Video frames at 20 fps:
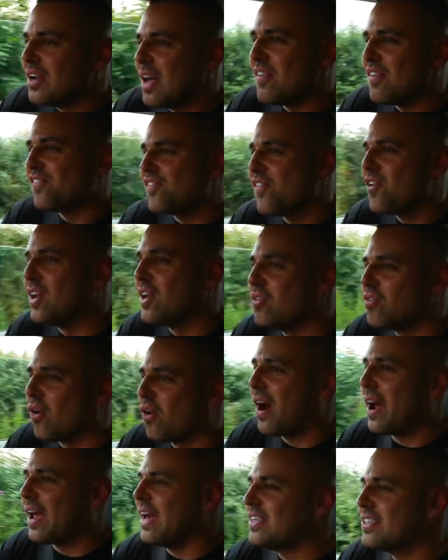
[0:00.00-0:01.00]
They're fully
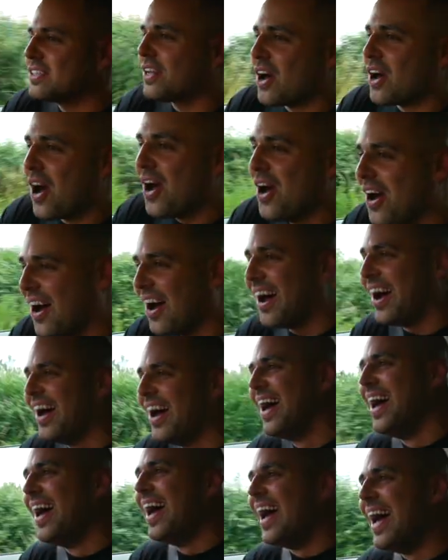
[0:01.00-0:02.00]
right.
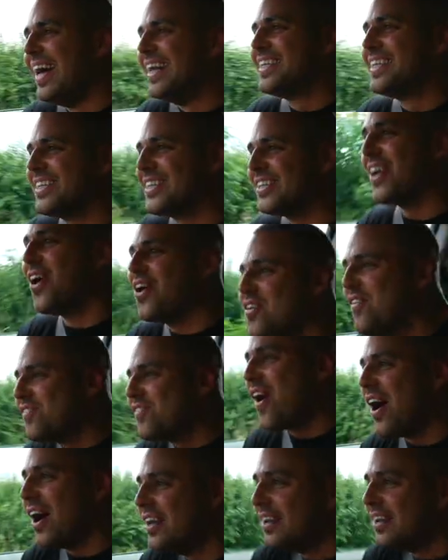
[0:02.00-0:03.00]
It's so
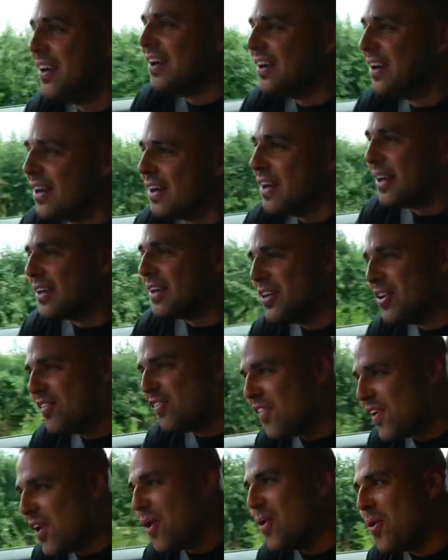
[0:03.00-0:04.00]
fun. You
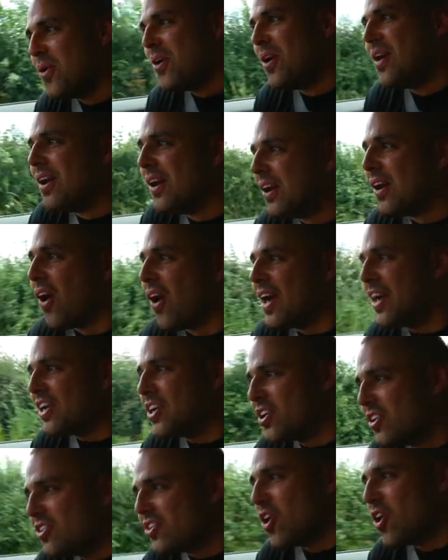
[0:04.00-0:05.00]
feel like
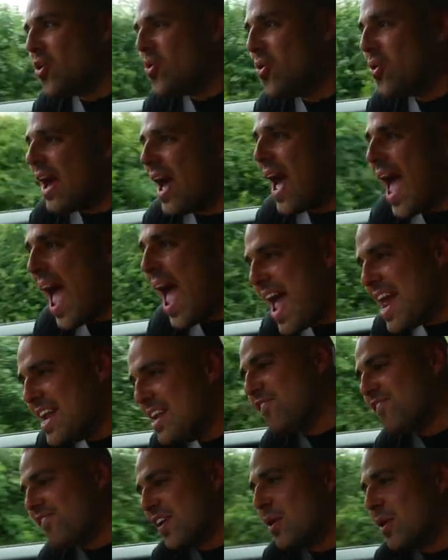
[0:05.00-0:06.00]
you can do
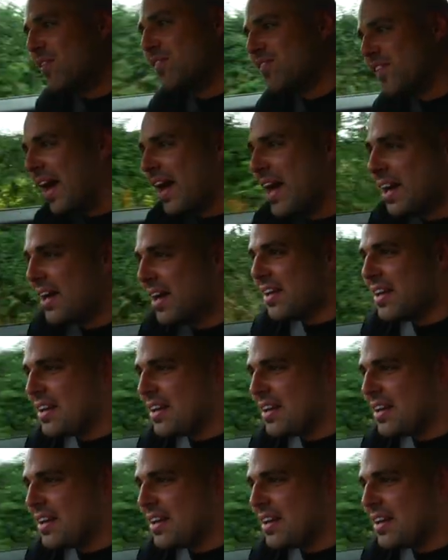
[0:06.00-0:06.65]
anything with it.